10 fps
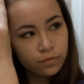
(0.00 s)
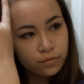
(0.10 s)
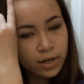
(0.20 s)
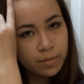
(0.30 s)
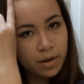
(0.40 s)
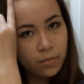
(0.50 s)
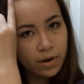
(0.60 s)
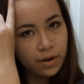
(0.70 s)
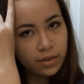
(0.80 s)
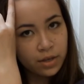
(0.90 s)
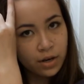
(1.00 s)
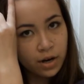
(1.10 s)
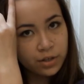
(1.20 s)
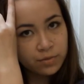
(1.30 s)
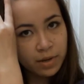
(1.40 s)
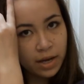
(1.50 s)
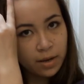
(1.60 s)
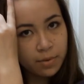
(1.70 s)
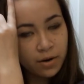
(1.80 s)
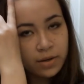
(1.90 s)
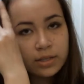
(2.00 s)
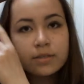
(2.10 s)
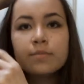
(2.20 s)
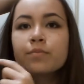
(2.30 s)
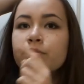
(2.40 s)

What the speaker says: right about where the arch of my eyebrow is